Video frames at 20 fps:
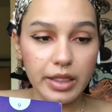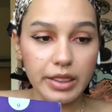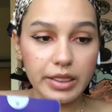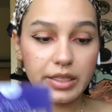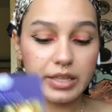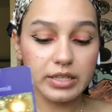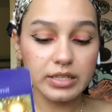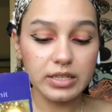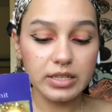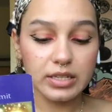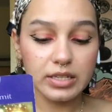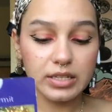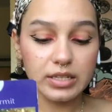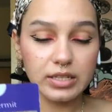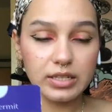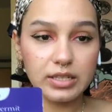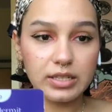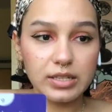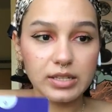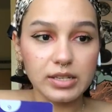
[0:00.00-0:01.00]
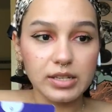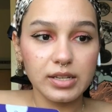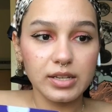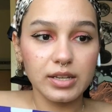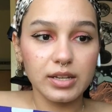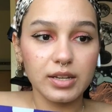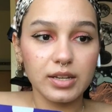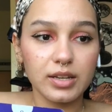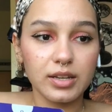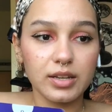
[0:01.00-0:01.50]
this is,
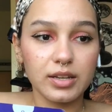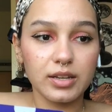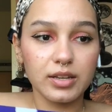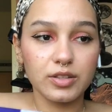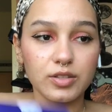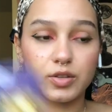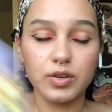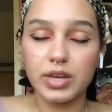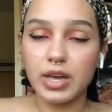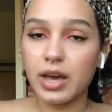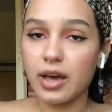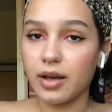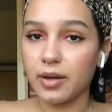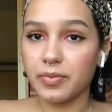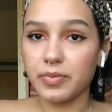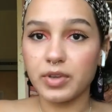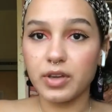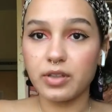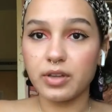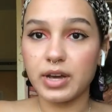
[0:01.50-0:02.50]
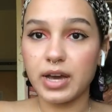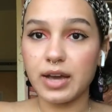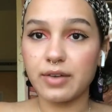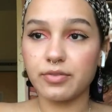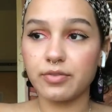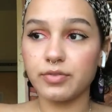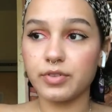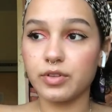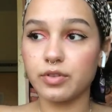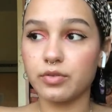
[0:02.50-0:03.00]
so yeah, the other half of
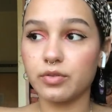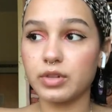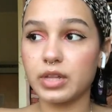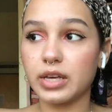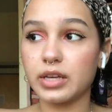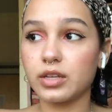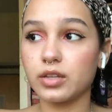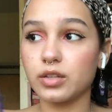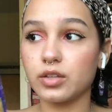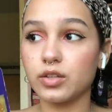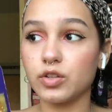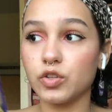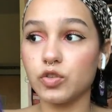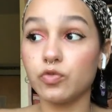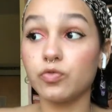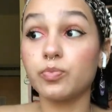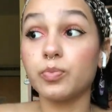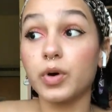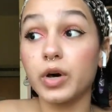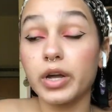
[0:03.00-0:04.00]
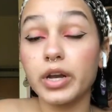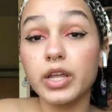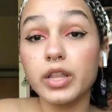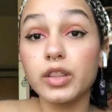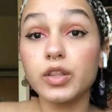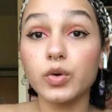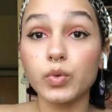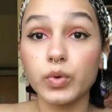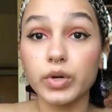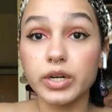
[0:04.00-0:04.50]
you, like you've put in
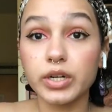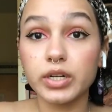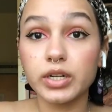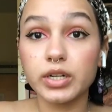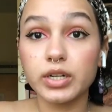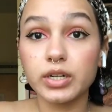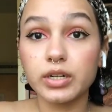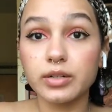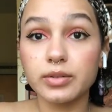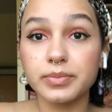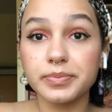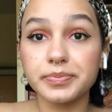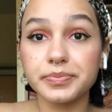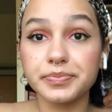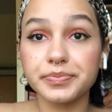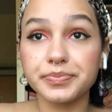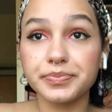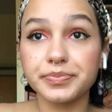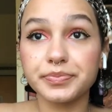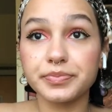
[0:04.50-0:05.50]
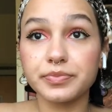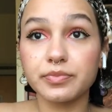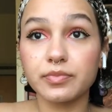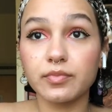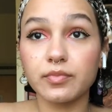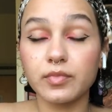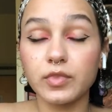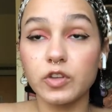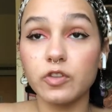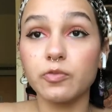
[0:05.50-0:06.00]
the work.
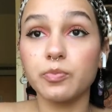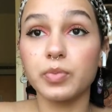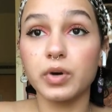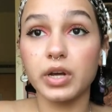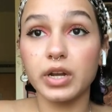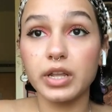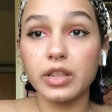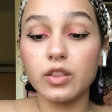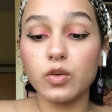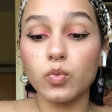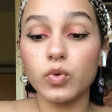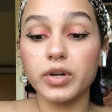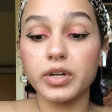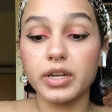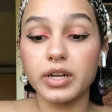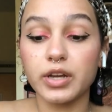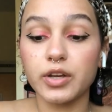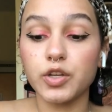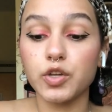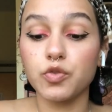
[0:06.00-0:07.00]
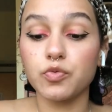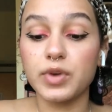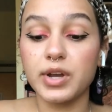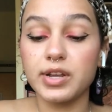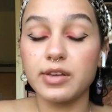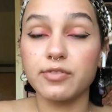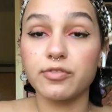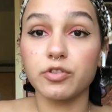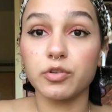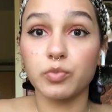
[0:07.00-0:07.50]
You've put in the work, and now you're
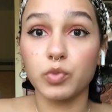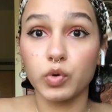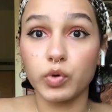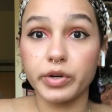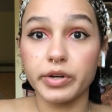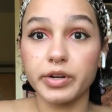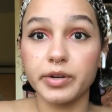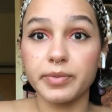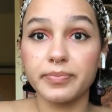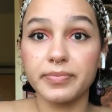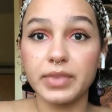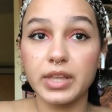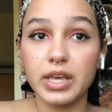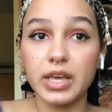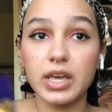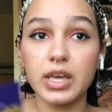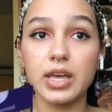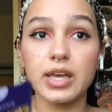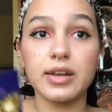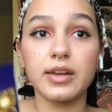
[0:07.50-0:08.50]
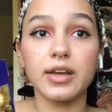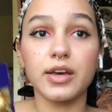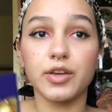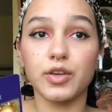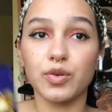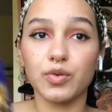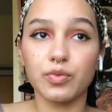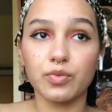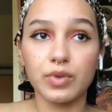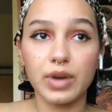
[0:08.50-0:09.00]
ready for more. Now
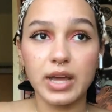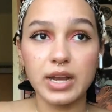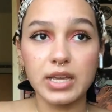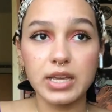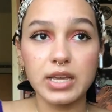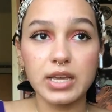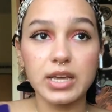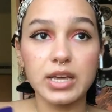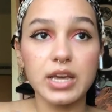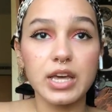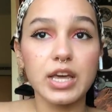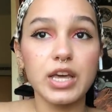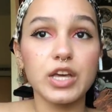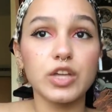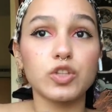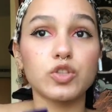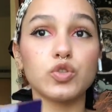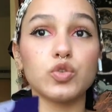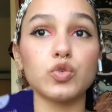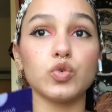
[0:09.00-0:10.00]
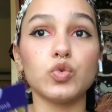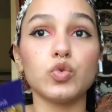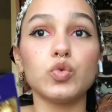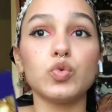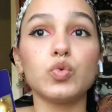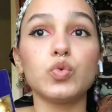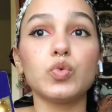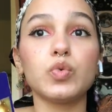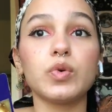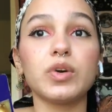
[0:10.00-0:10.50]
you're ready to
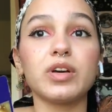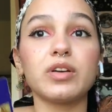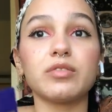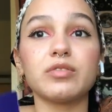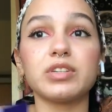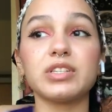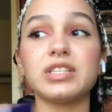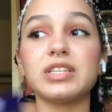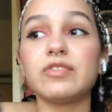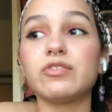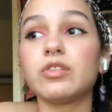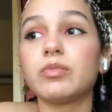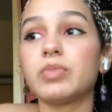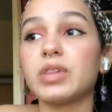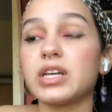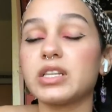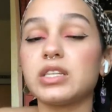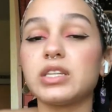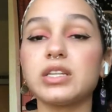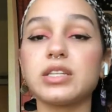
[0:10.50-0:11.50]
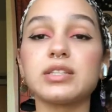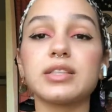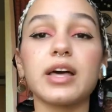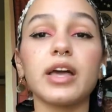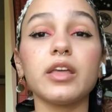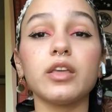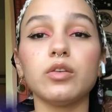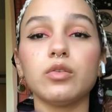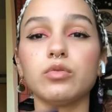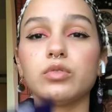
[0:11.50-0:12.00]
receive the blessings
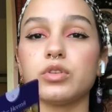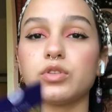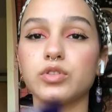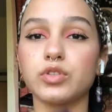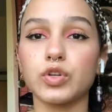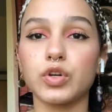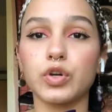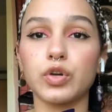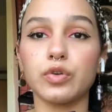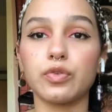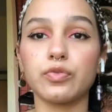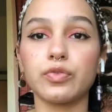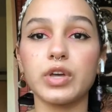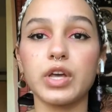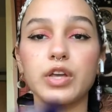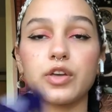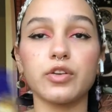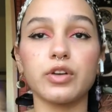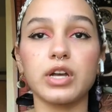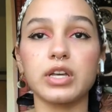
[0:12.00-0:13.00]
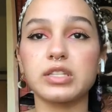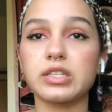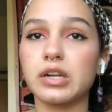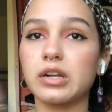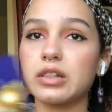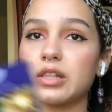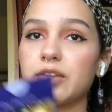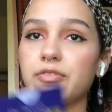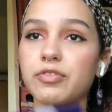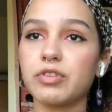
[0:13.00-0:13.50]
that you deserve. You're not
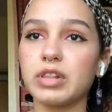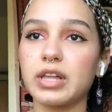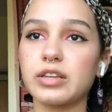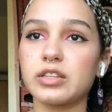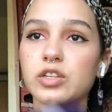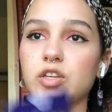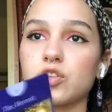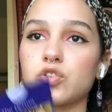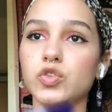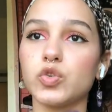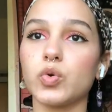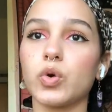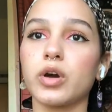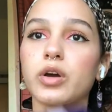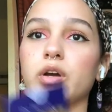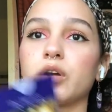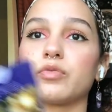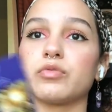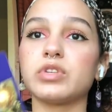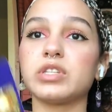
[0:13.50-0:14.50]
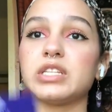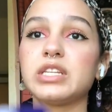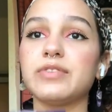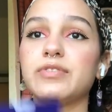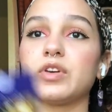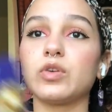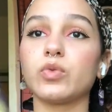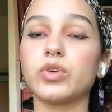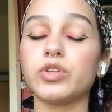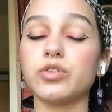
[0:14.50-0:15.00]
settling for less because you are
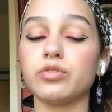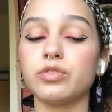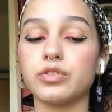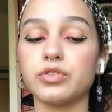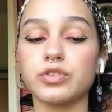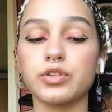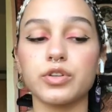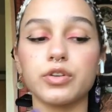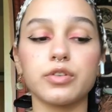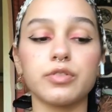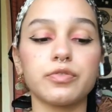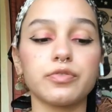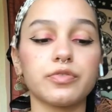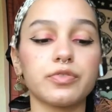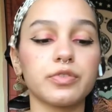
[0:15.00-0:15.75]
receiving what you deserve.